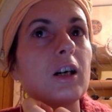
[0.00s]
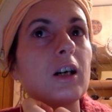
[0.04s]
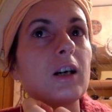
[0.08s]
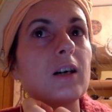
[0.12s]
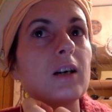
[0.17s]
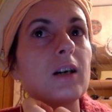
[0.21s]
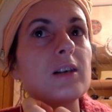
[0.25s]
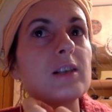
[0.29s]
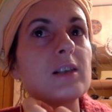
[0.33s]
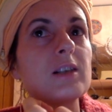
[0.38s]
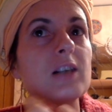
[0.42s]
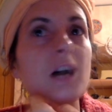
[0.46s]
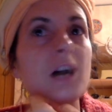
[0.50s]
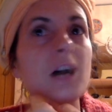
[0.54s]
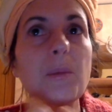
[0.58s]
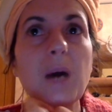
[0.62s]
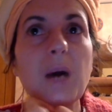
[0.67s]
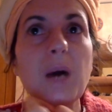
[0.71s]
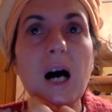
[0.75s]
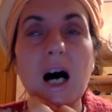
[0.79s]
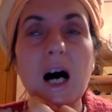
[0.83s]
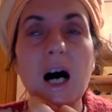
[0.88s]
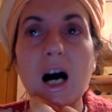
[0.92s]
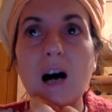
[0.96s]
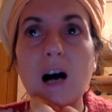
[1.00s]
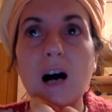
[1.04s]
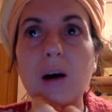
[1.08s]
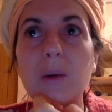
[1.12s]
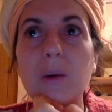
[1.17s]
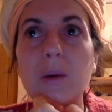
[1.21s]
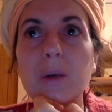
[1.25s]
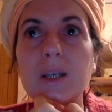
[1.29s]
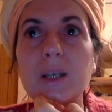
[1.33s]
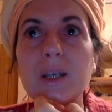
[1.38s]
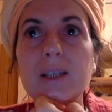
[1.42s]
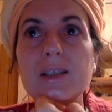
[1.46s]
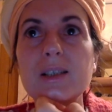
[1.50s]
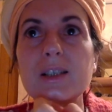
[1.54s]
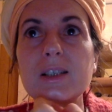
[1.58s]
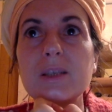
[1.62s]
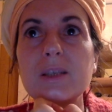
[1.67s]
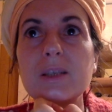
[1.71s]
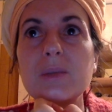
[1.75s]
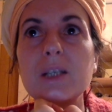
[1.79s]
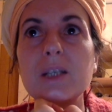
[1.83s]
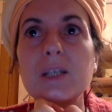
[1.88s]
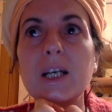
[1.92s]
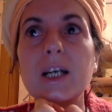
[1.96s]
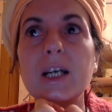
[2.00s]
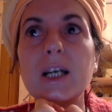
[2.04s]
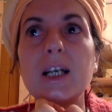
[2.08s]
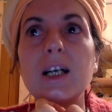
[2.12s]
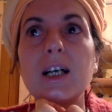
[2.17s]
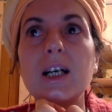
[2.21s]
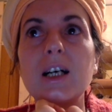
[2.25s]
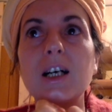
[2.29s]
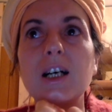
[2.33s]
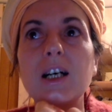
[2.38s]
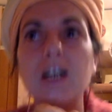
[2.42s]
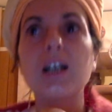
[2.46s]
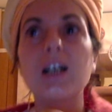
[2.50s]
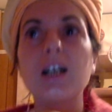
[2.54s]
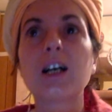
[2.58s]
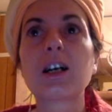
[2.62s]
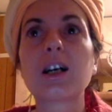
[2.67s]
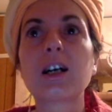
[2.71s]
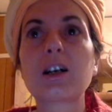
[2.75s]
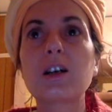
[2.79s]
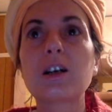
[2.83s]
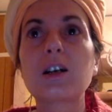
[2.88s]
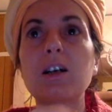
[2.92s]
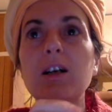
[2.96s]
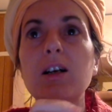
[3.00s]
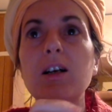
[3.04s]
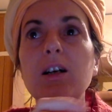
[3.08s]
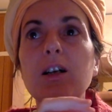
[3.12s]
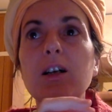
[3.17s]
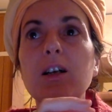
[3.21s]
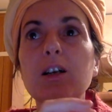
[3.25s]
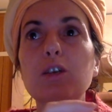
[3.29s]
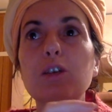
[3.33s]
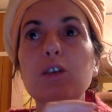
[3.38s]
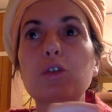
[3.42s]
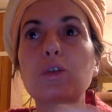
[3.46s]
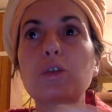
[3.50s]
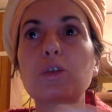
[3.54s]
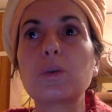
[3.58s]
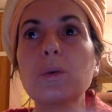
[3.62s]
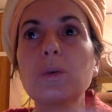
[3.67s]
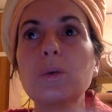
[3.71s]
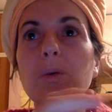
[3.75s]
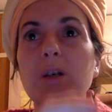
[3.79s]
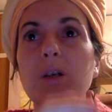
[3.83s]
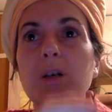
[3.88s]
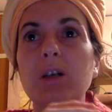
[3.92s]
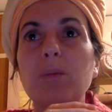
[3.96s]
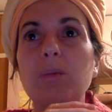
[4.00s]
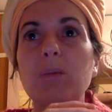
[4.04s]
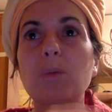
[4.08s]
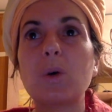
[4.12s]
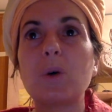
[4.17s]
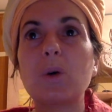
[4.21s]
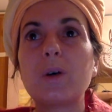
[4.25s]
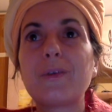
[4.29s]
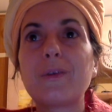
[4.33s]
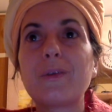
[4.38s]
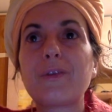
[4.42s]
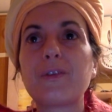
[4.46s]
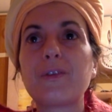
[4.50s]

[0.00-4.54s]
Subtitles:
somehow it seems like a truer, more